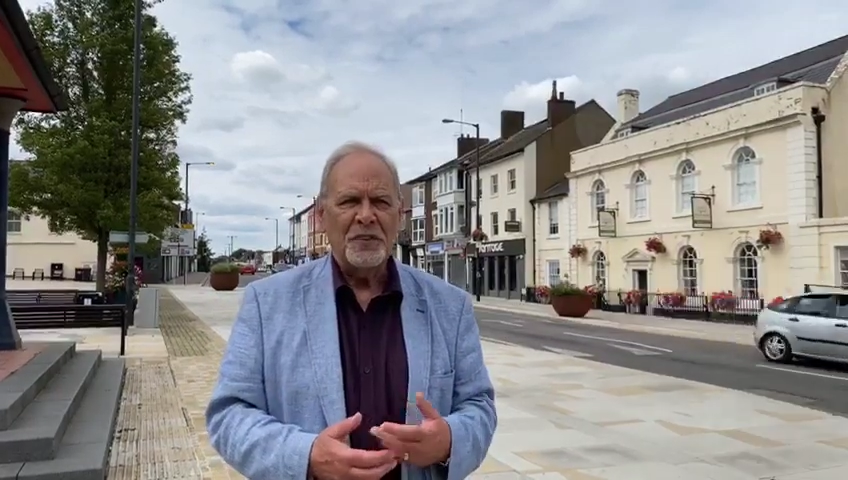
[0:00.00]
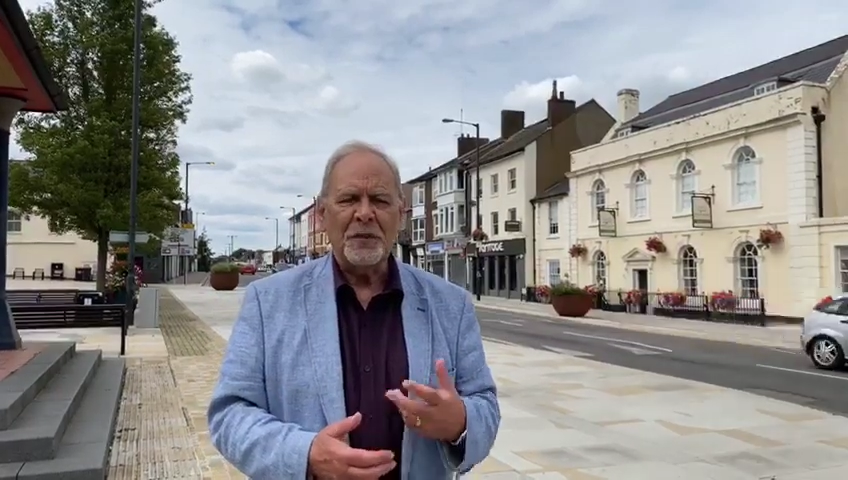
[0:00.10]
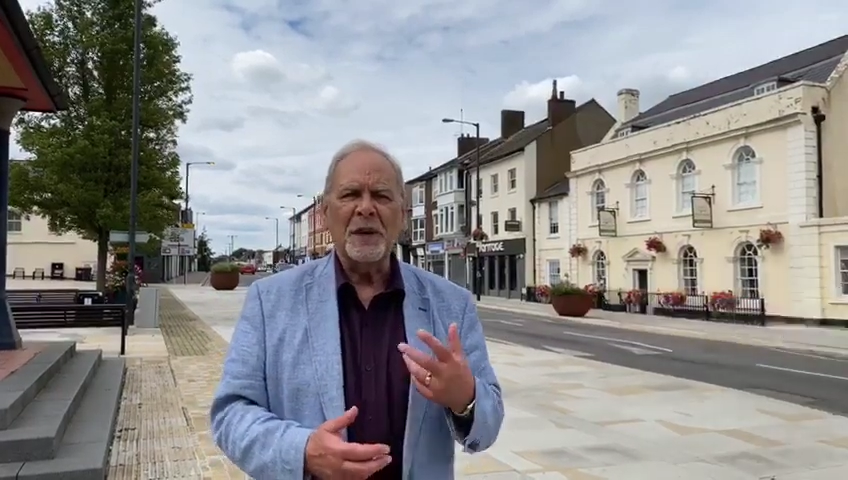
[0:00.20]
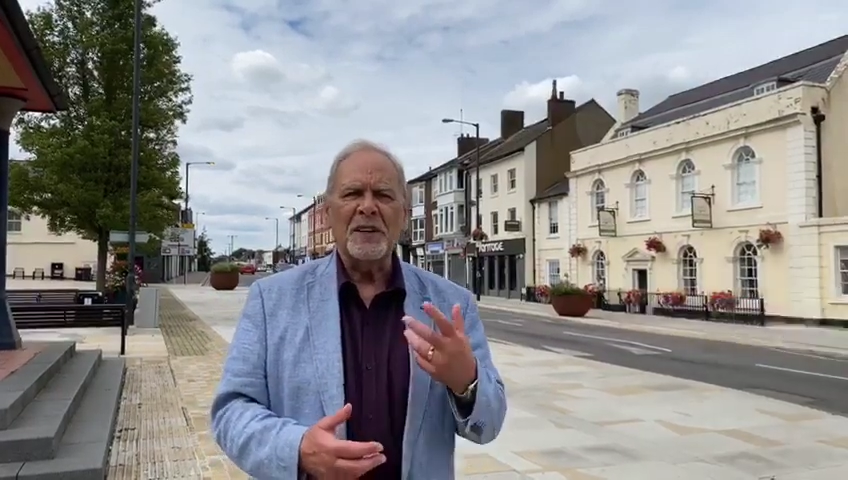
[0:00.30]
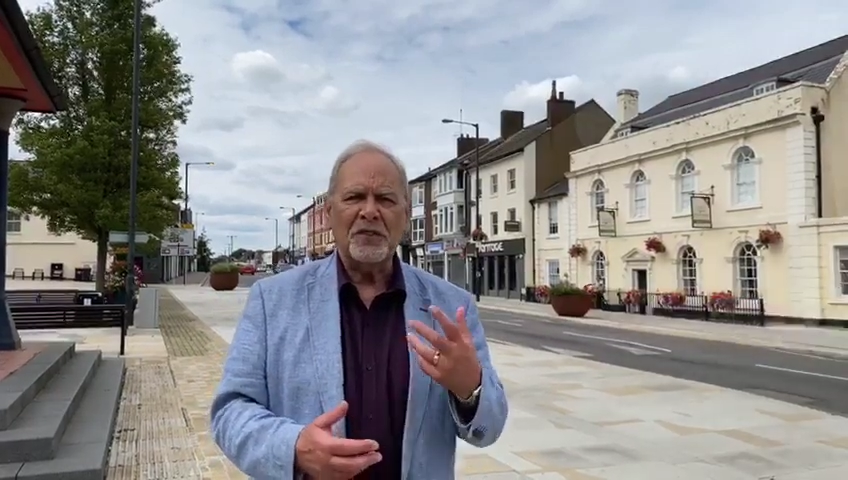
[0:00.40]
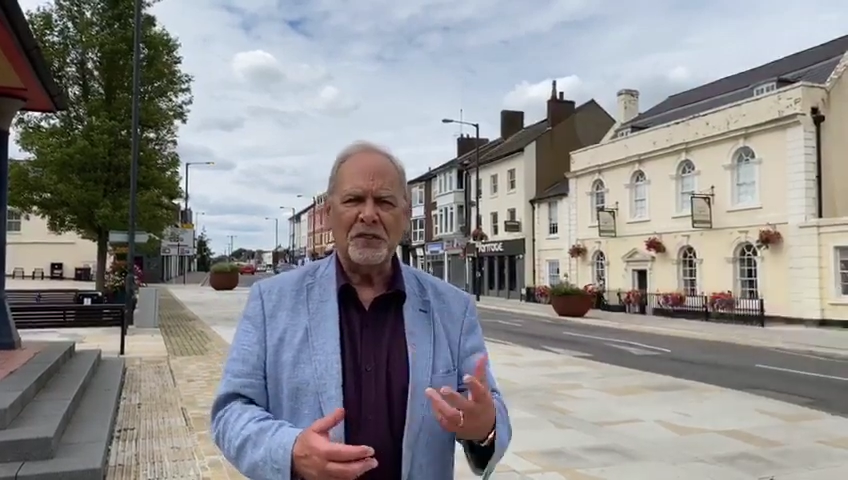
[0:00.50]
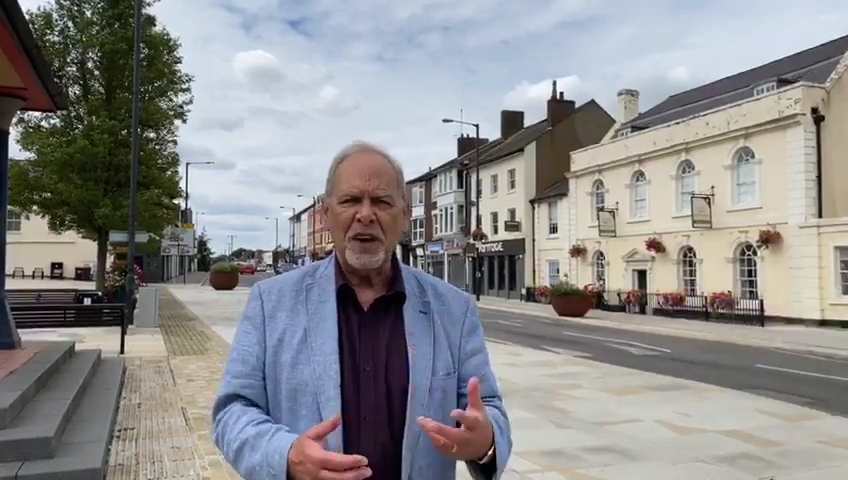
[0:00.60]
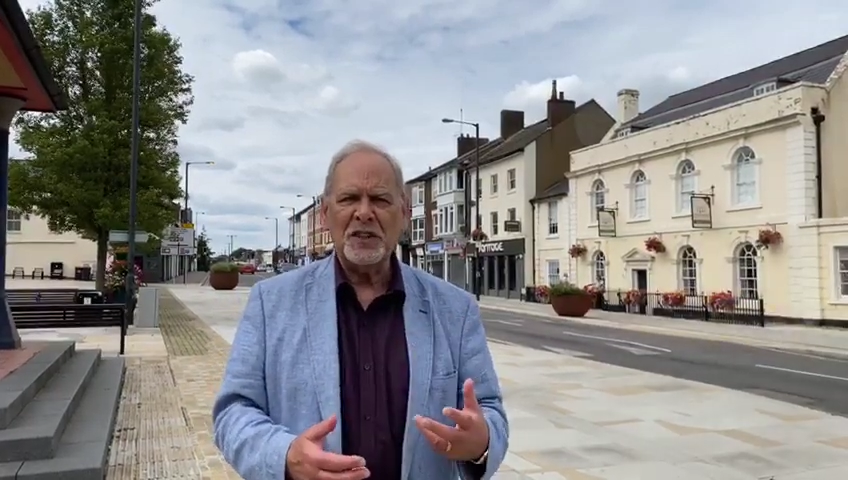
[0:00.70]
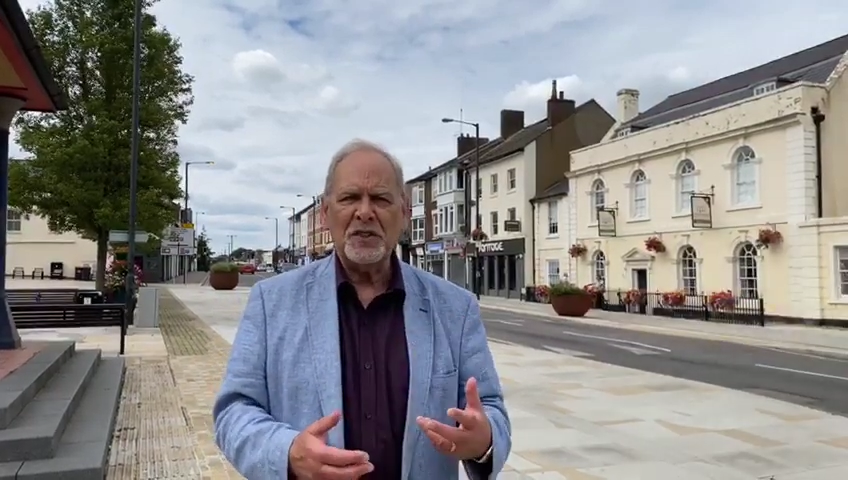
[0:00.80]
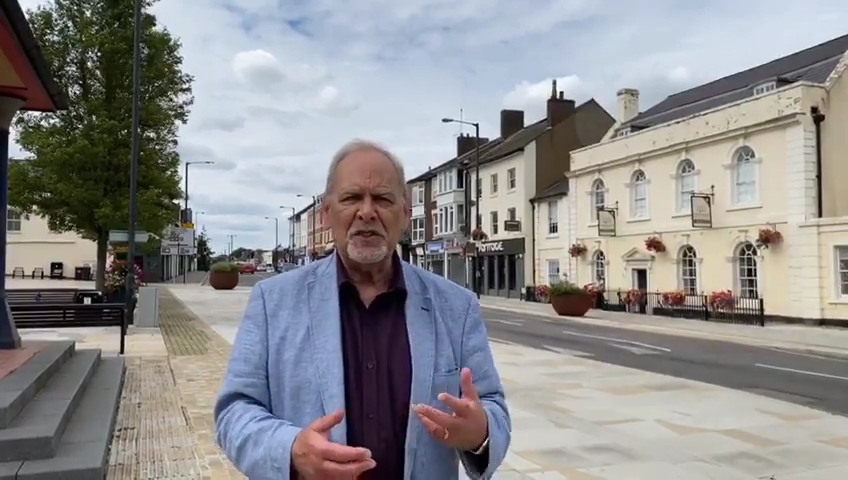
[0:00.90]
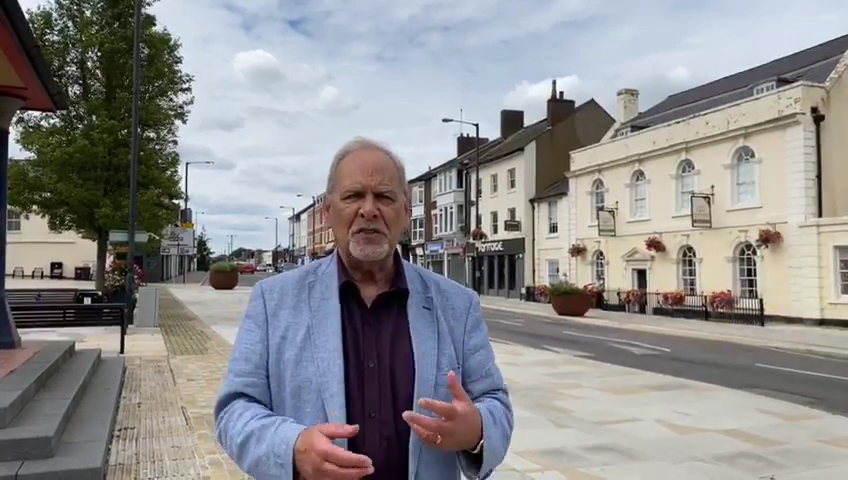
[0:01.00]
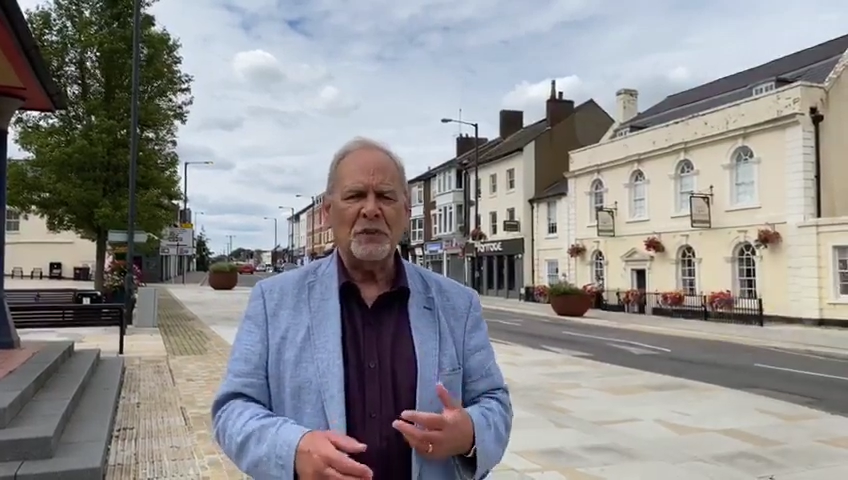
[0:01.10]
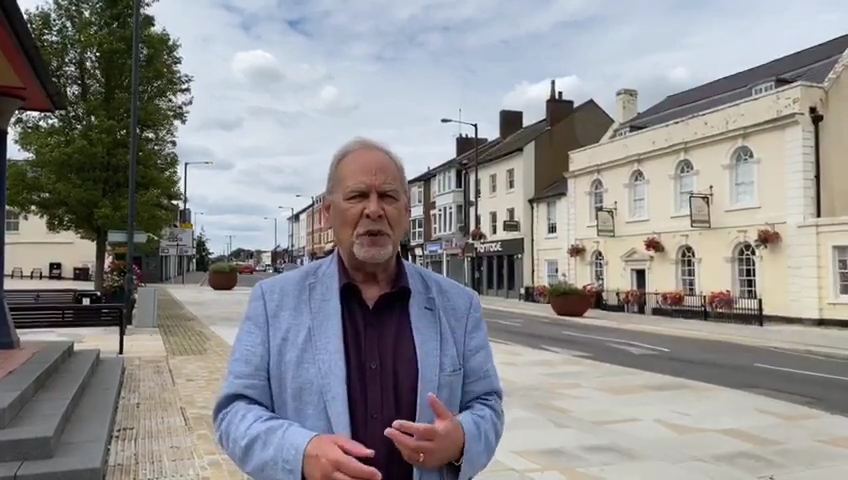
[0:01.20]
some illustrations of